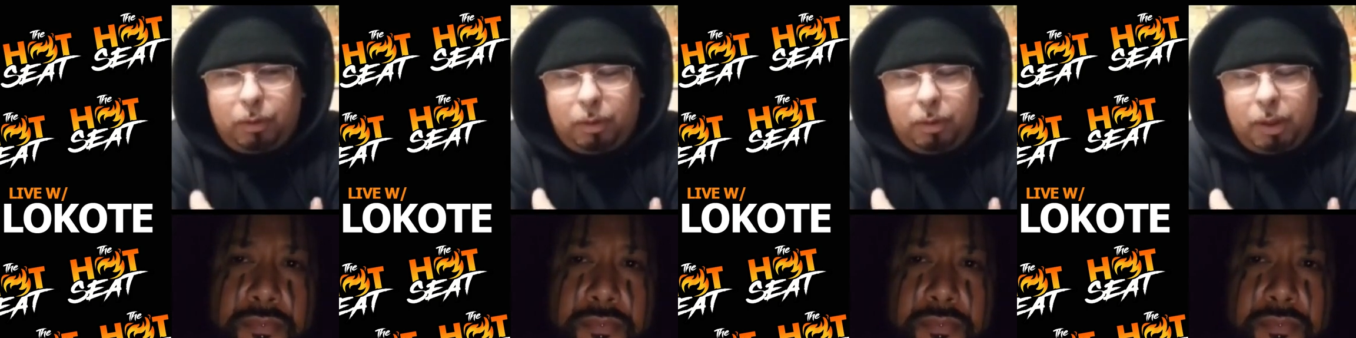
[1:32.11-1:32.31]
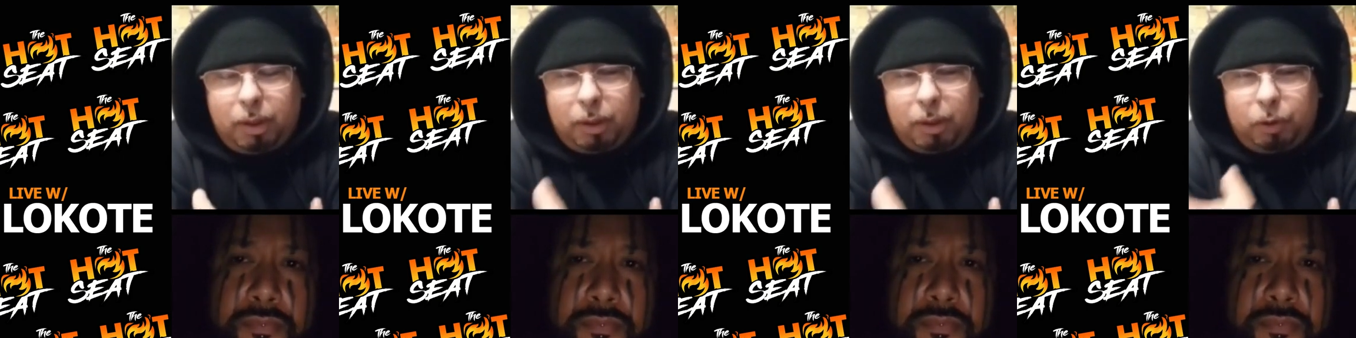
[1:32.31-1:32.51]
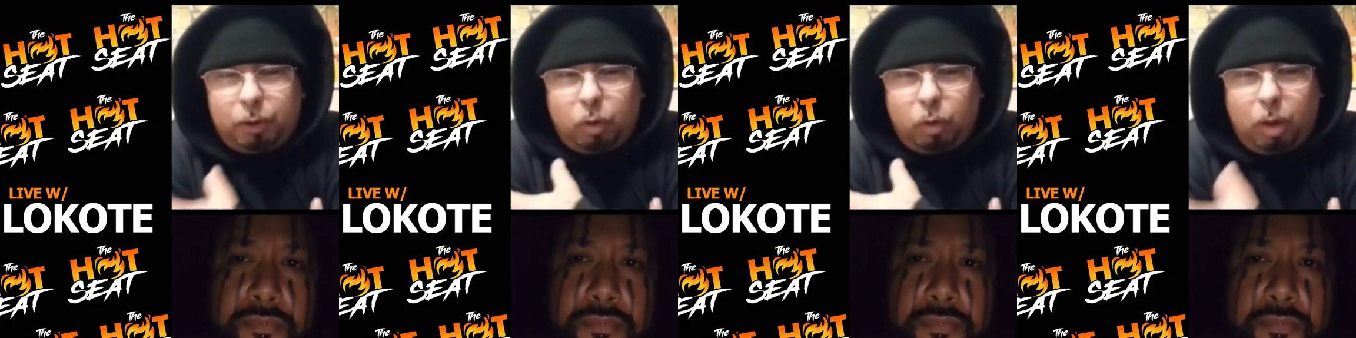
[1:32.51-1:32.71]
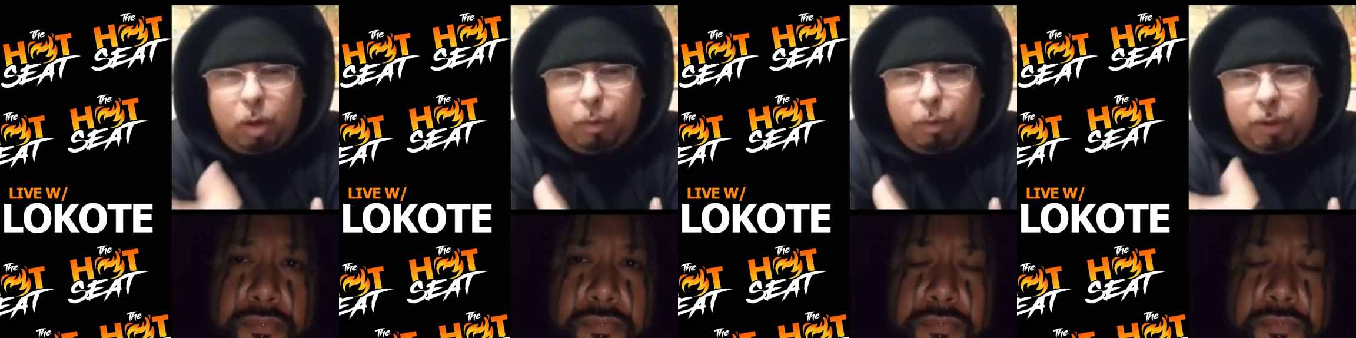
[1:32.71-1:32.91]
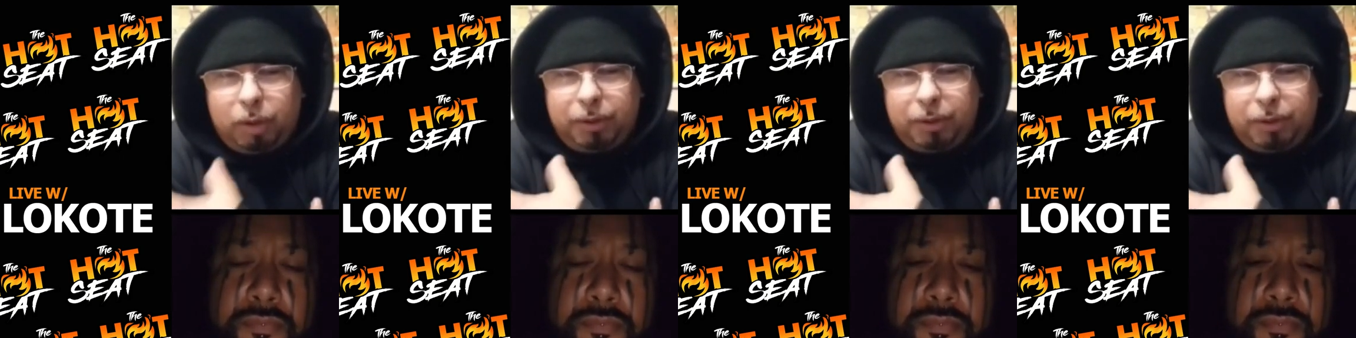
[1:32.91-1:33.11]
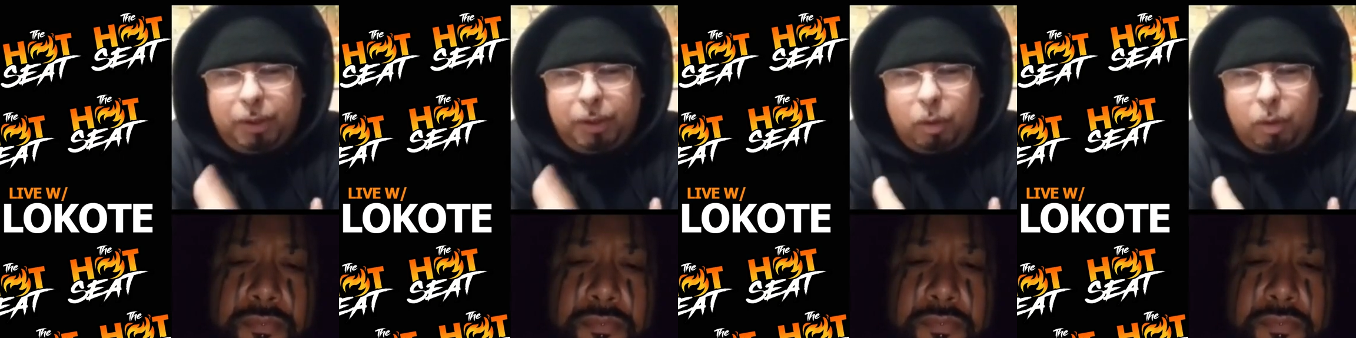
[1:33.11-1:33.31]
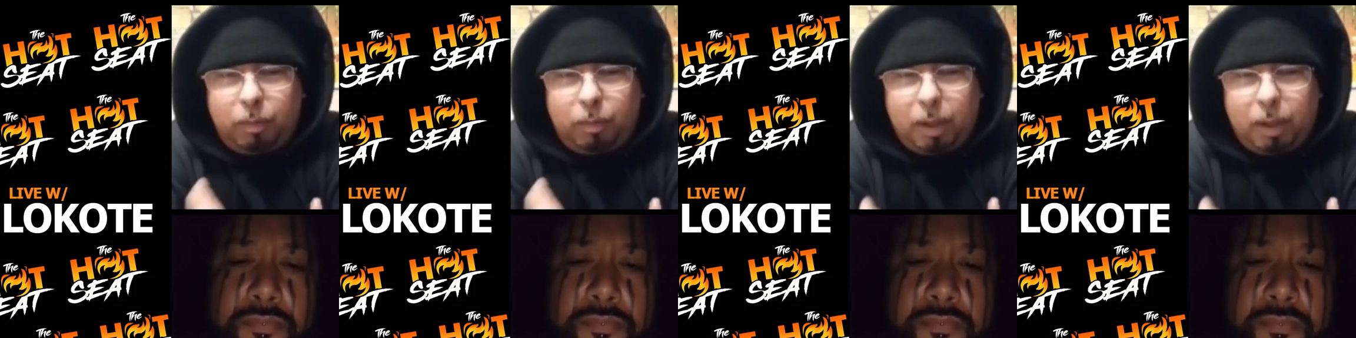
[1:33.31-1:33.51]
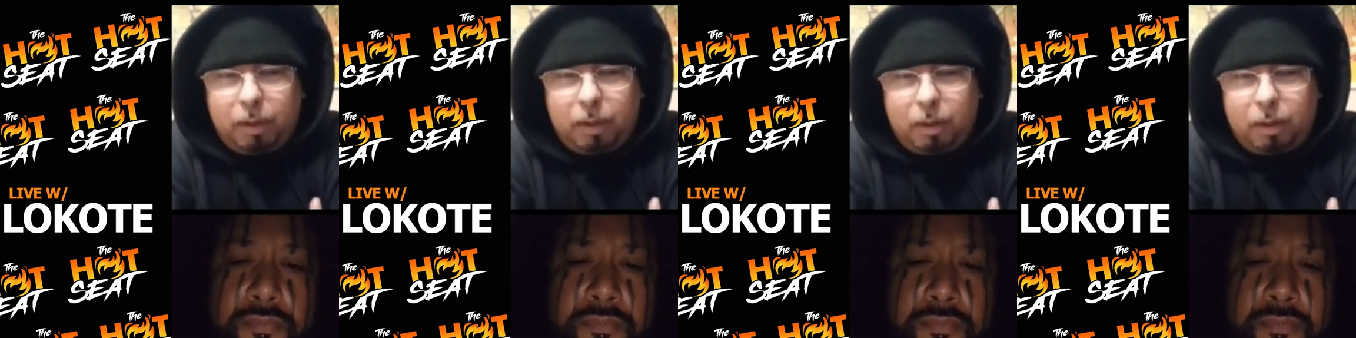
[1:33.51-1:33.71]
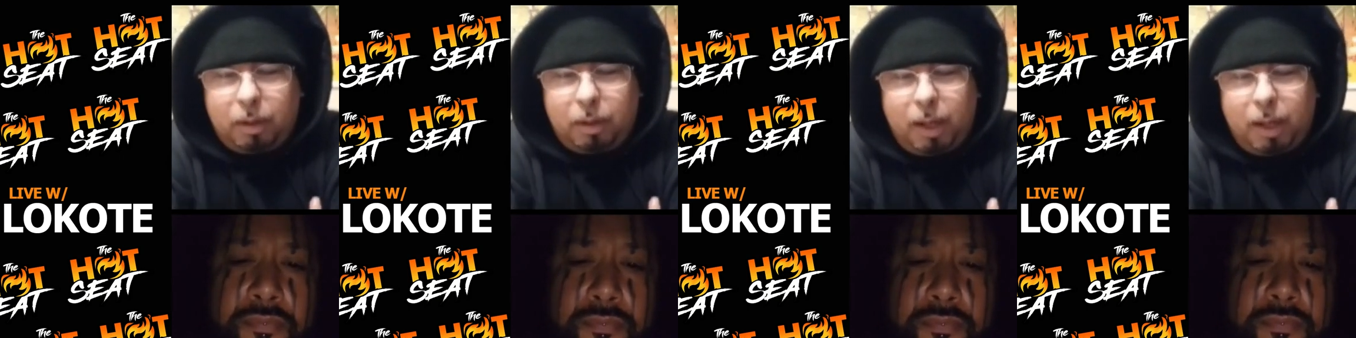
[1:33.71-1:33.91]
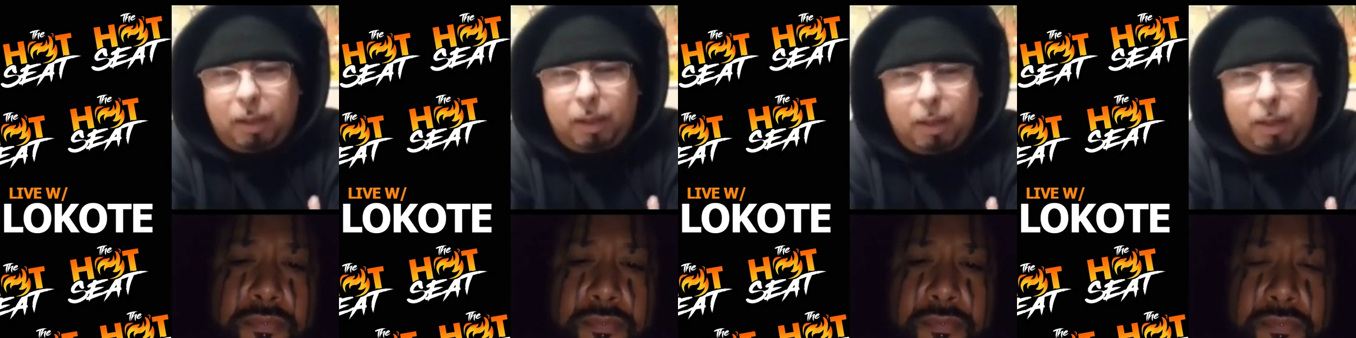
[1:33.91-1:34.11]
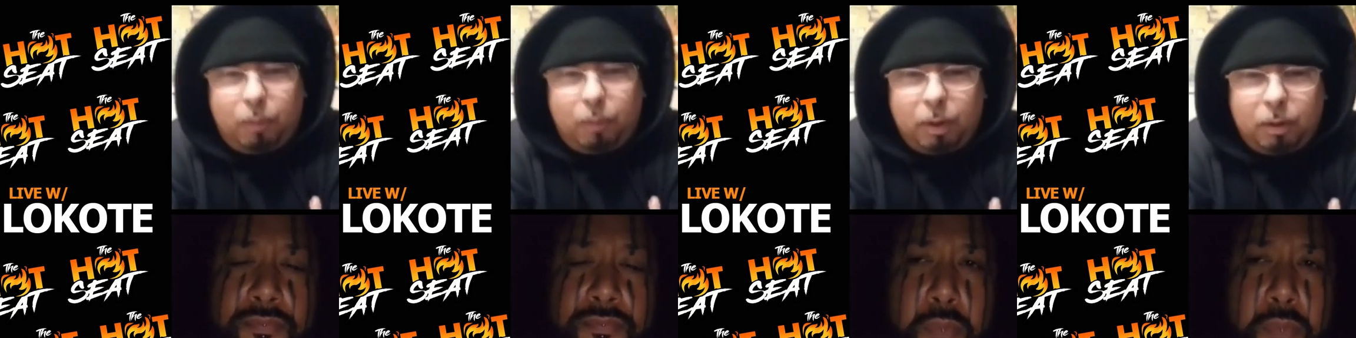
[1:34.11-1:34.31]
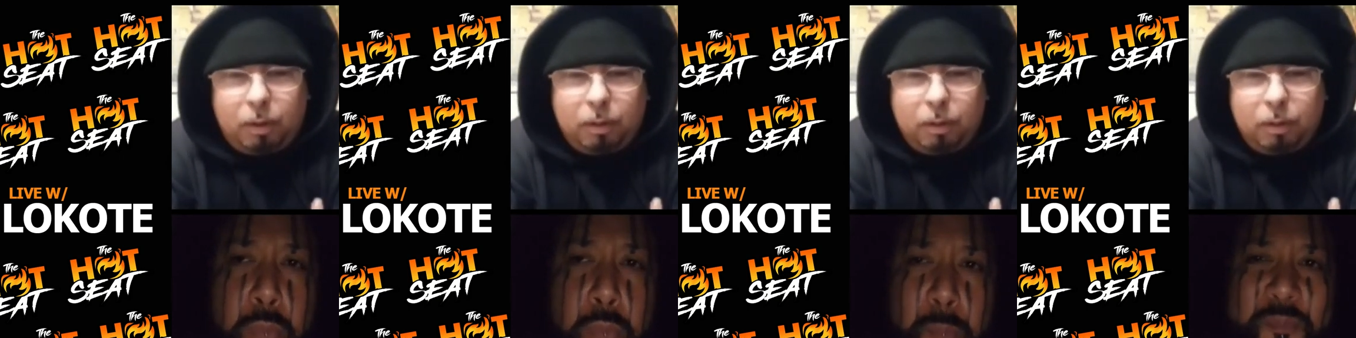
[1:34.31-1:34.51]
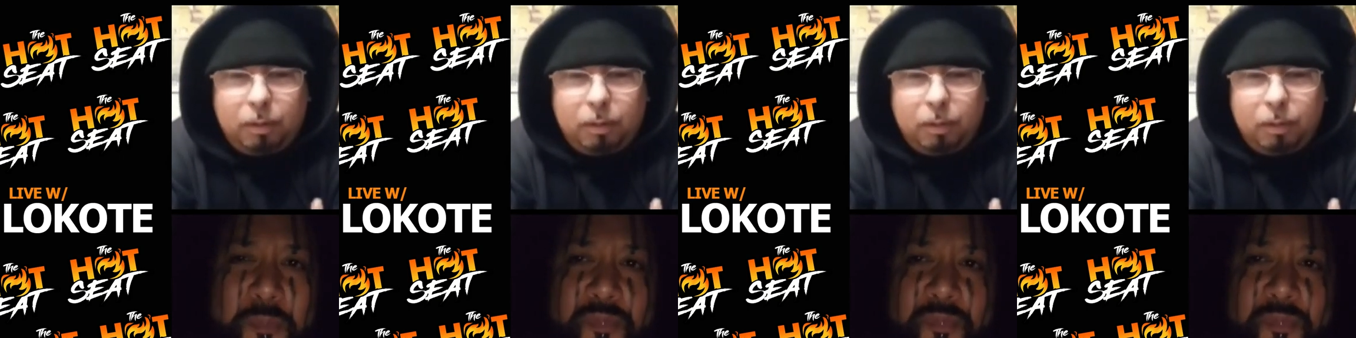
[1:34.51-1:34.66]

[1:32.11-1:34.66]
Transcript: did you grow up with a single mother, or how did that work?